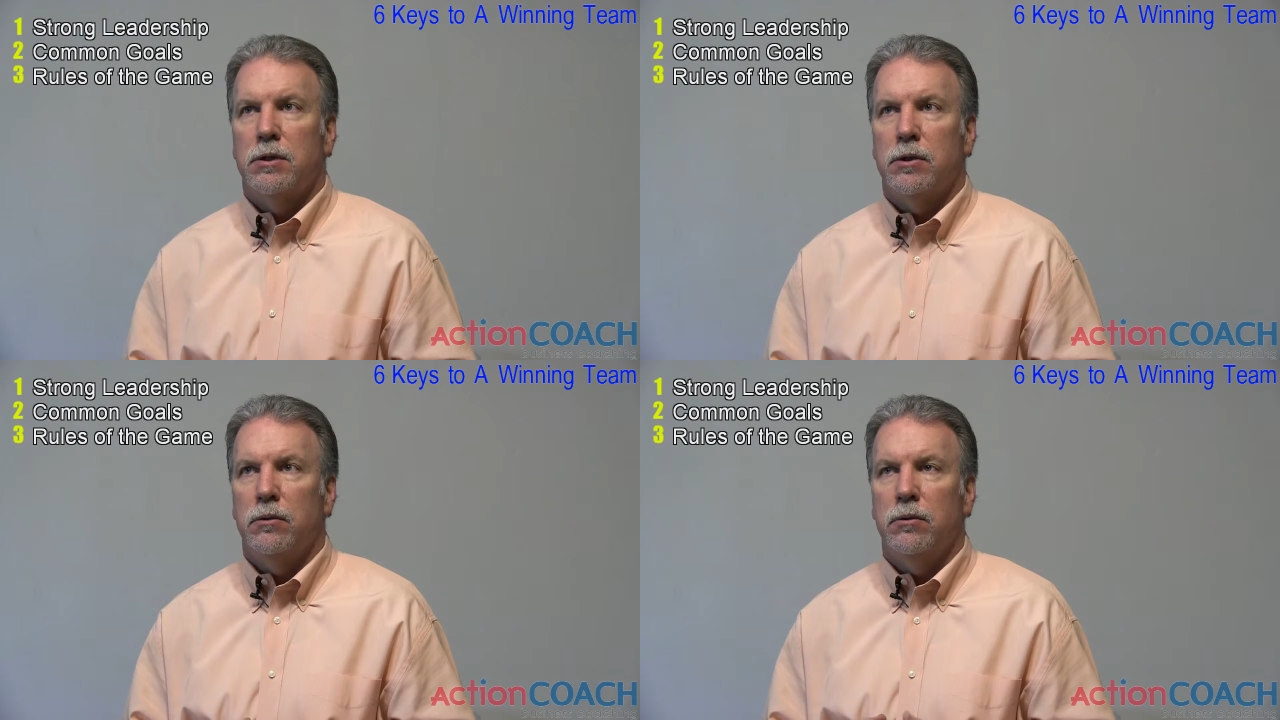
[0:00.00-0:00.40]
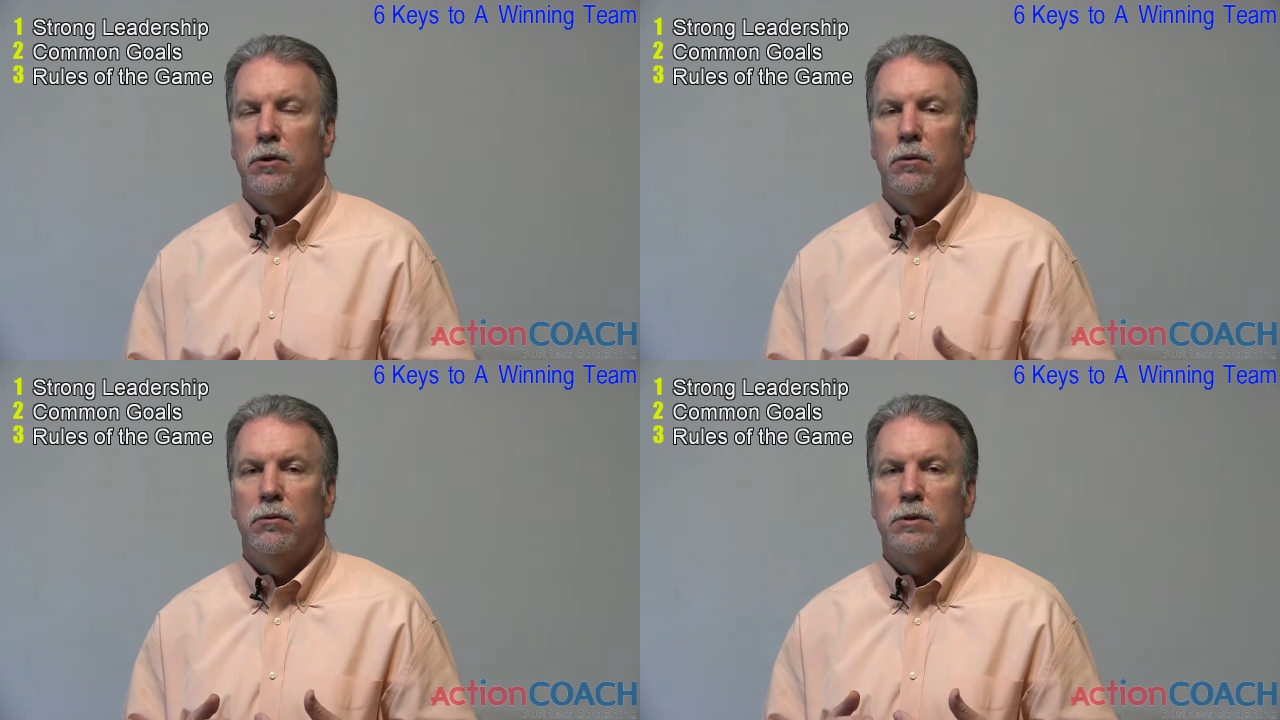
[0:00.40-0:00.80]
to
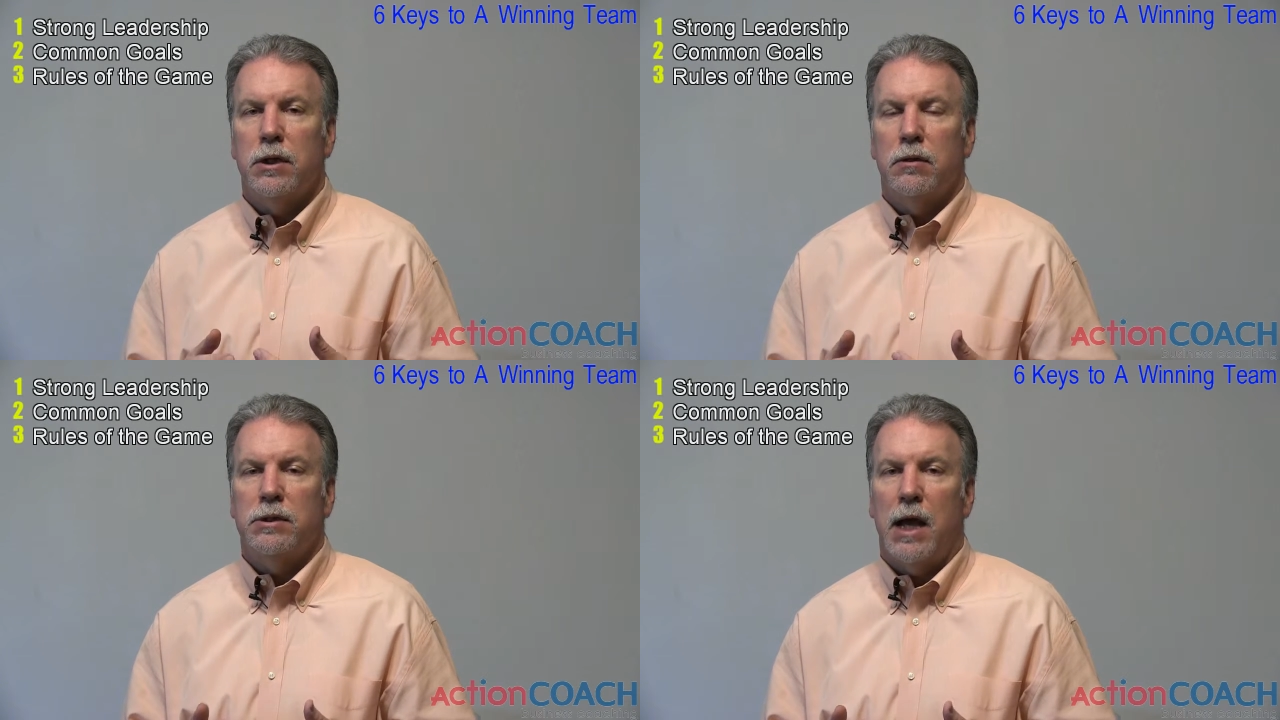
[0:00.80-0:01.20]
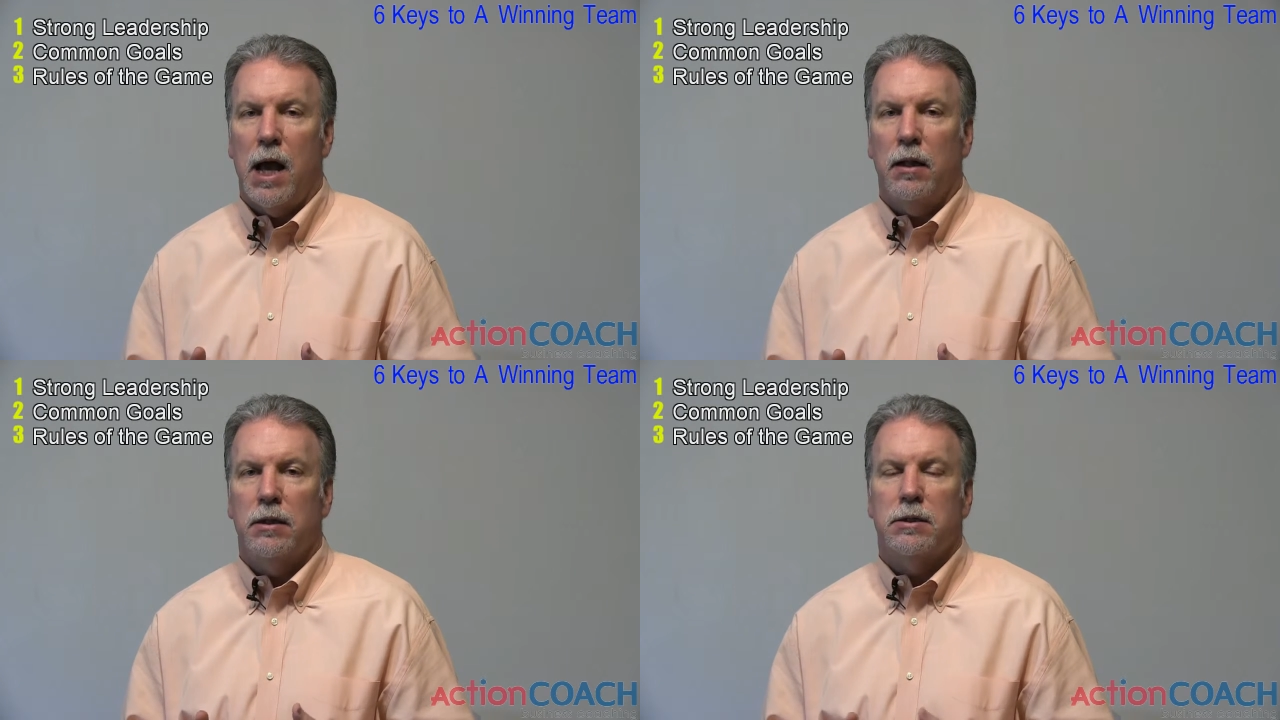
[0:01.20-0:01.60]
use their
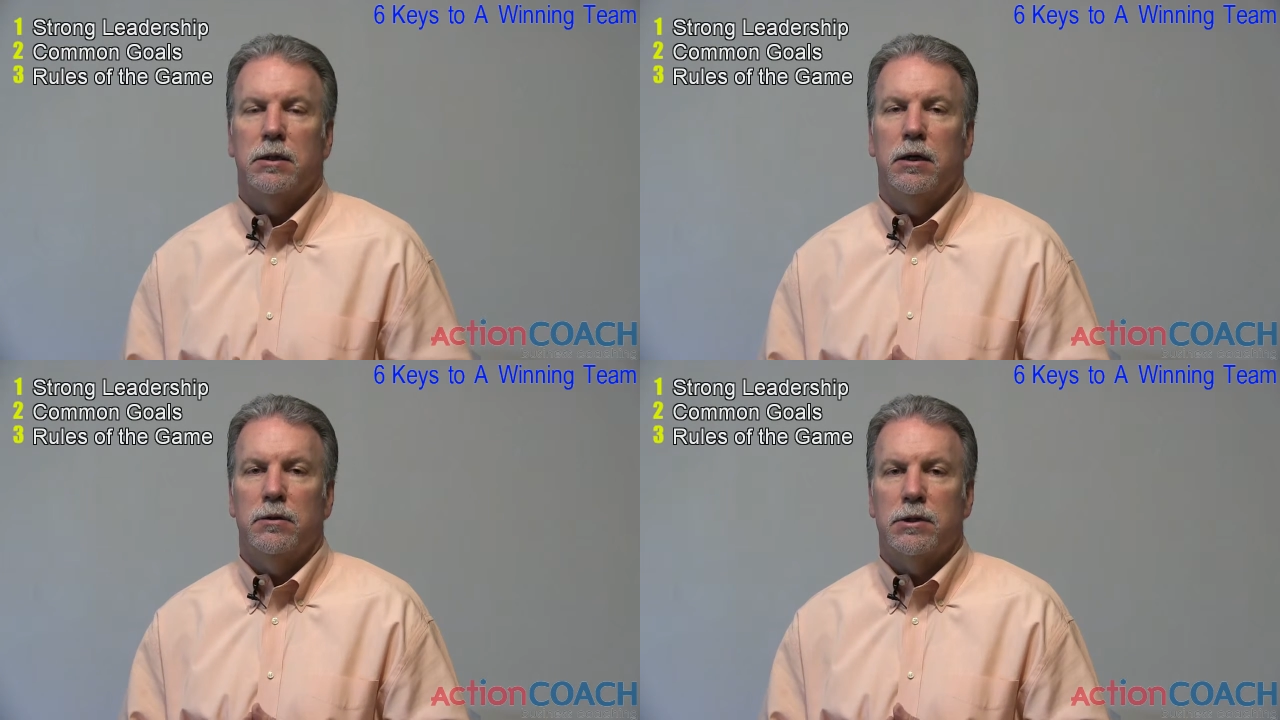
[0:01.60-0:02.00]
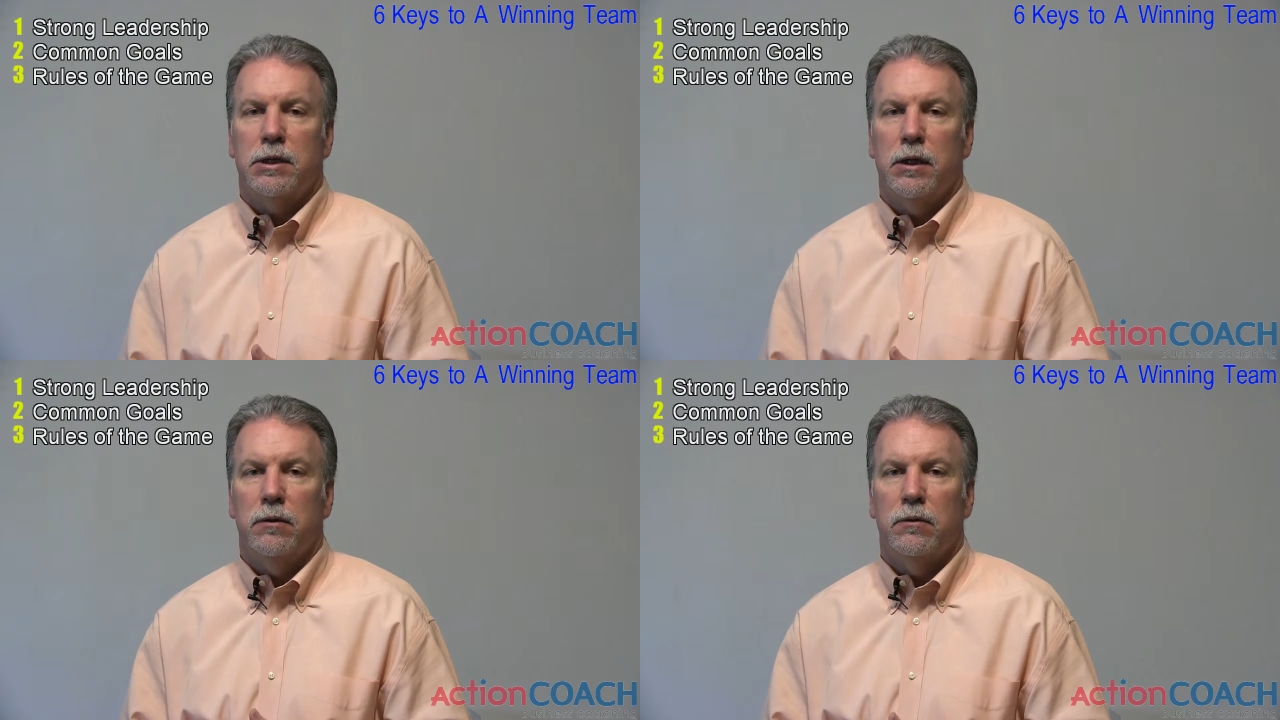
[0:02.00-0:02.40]
talents and their
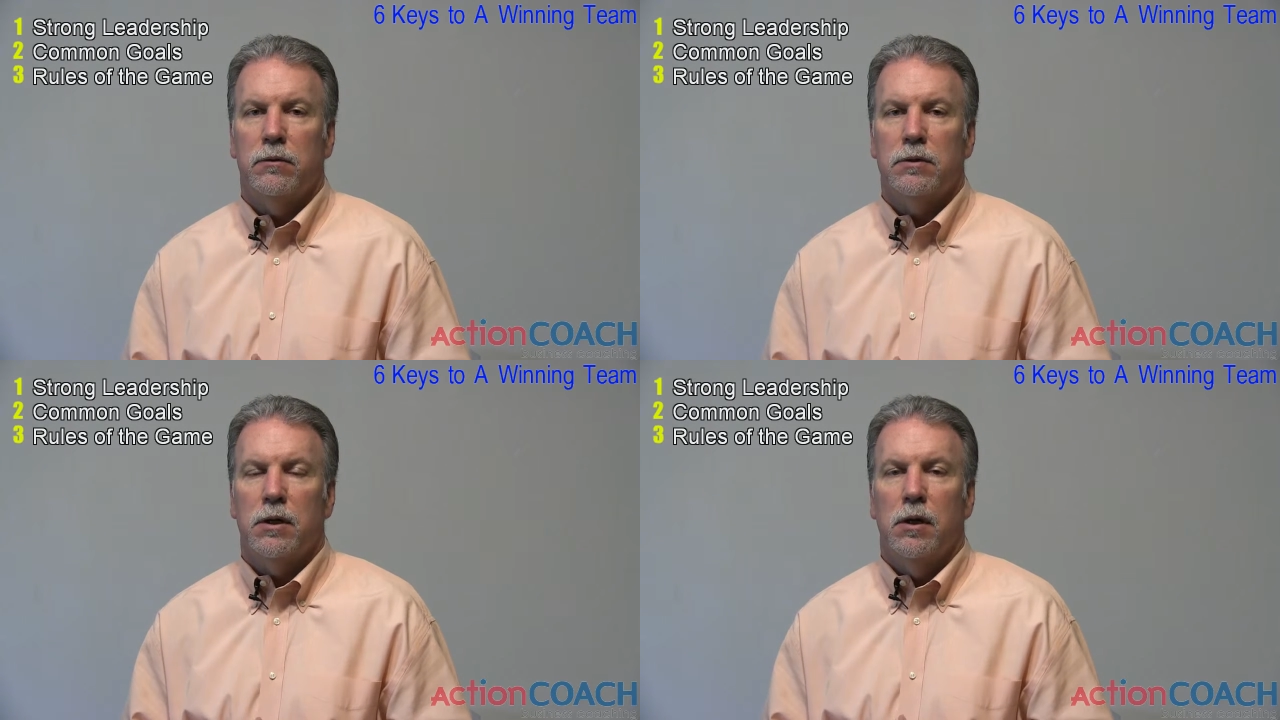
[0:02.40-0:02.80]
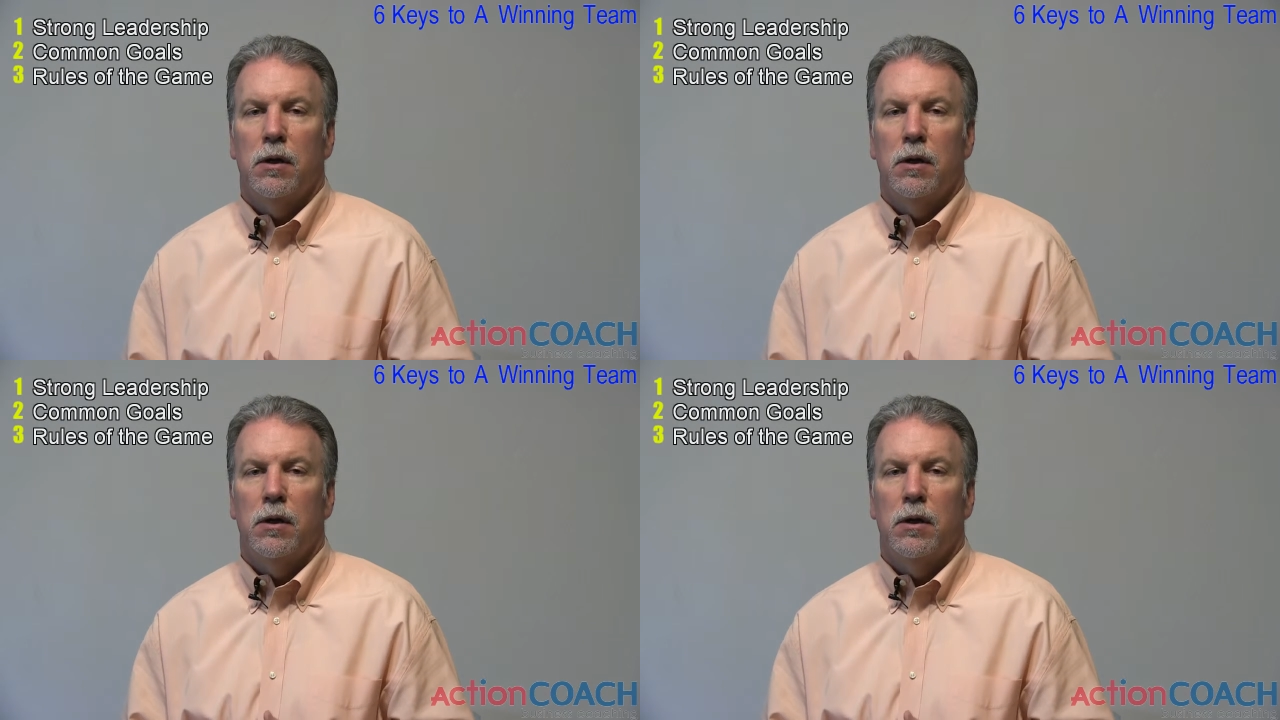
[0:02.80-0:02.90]
skills